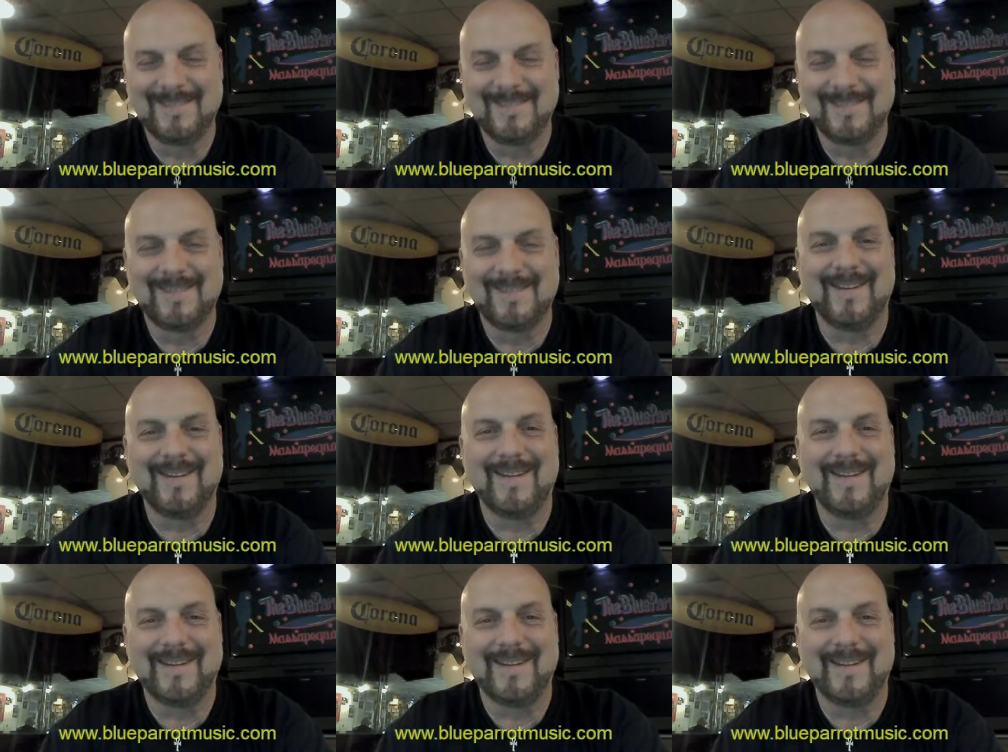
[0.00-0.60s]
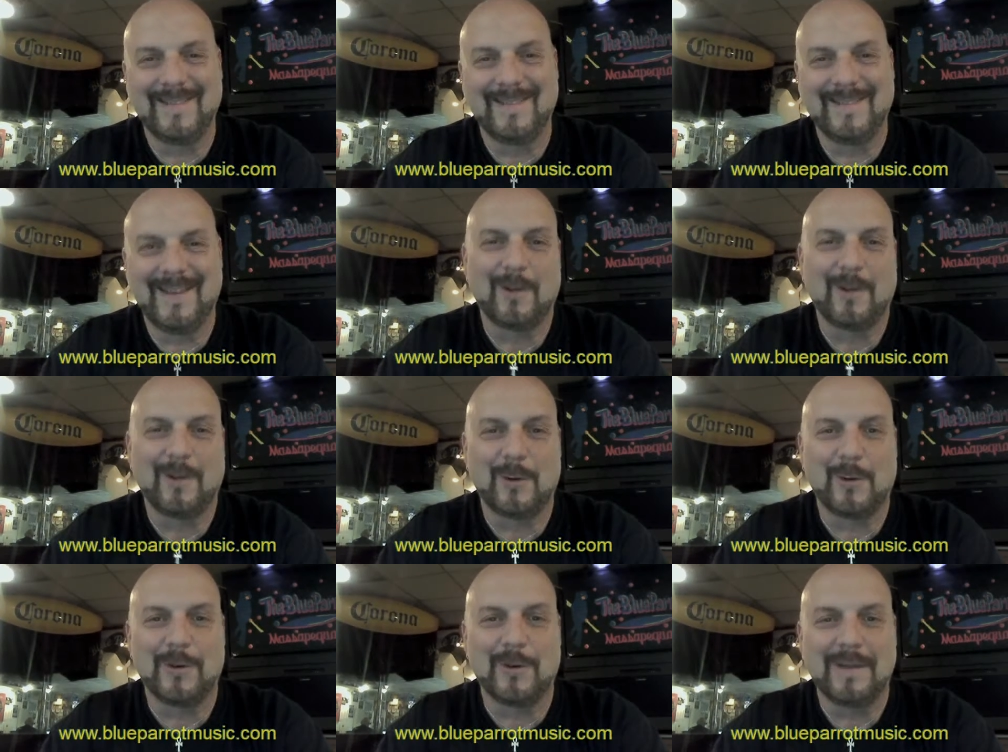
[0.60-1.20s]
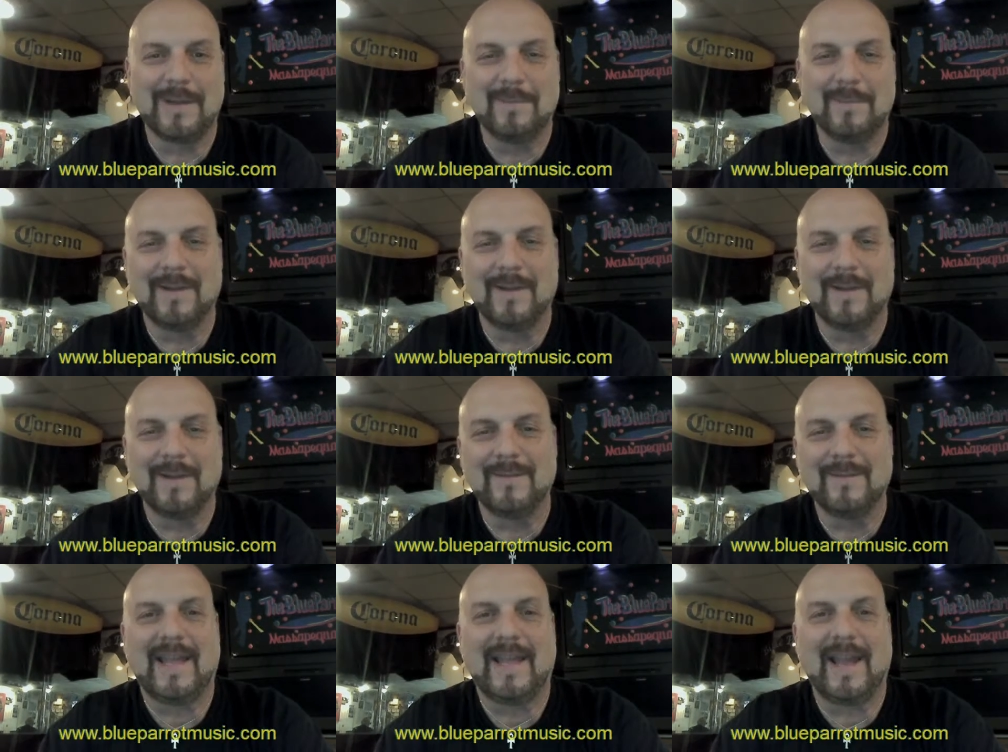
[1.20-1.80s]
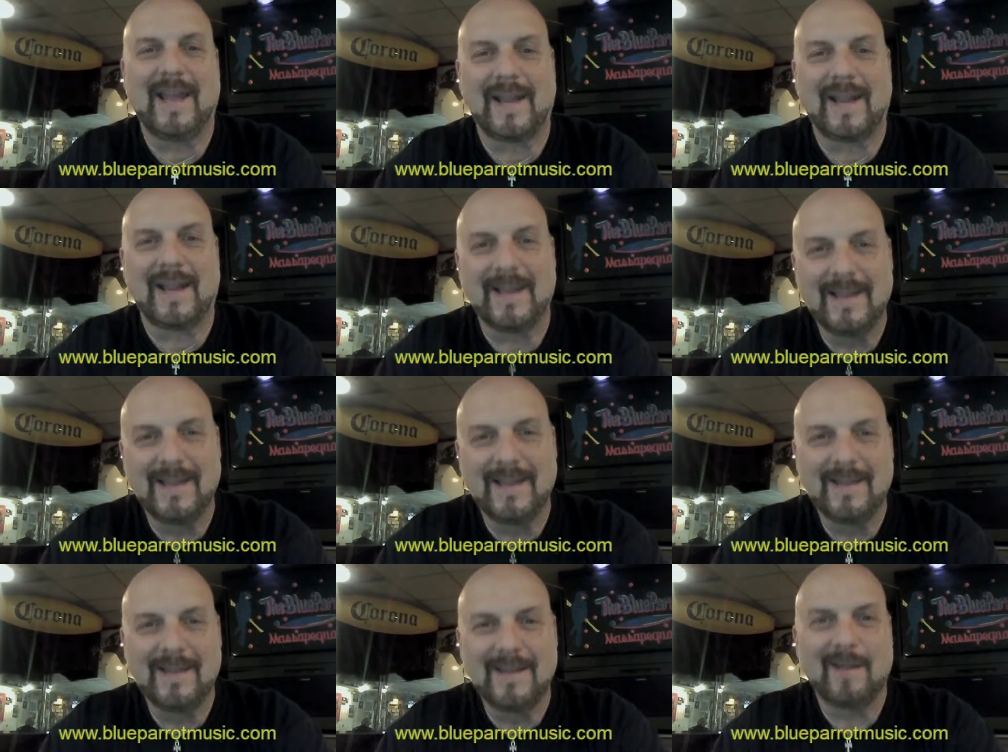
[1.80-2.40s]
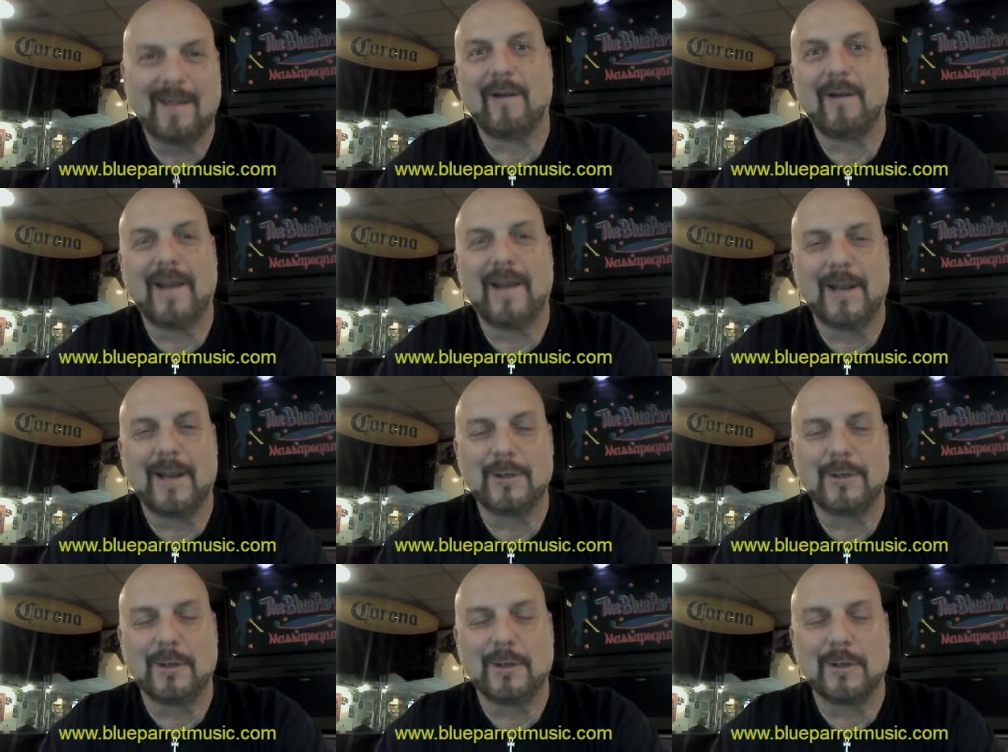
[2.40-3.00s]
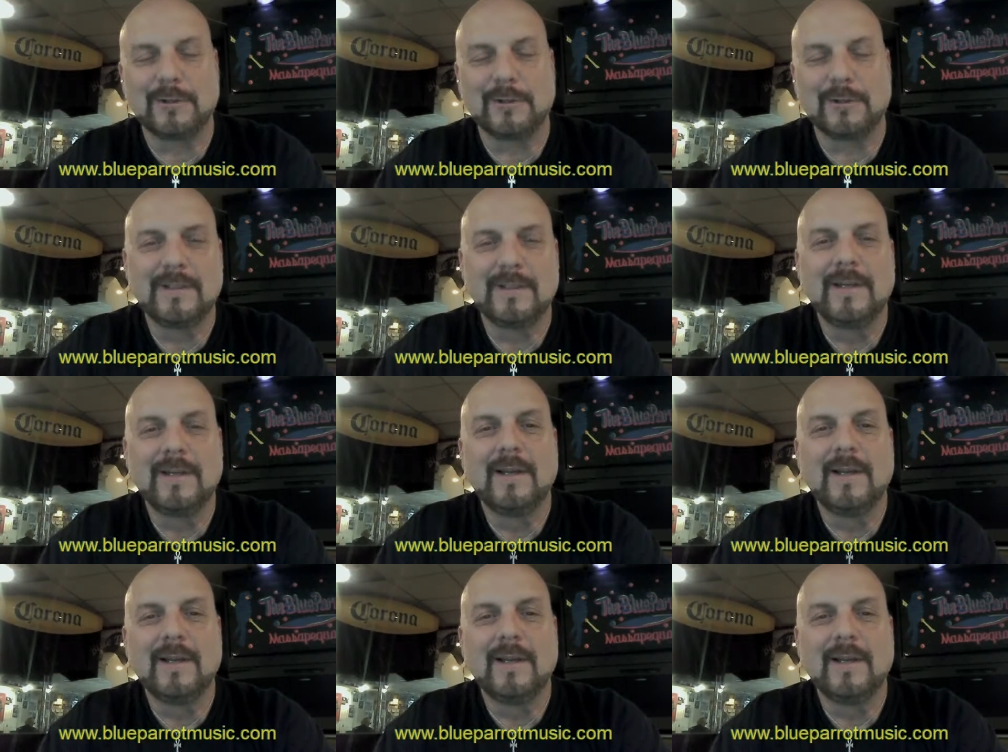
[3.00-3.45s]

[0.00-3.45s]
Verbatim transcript: All right, yeah, a little corny, but what the heck? I'm running out of jokes.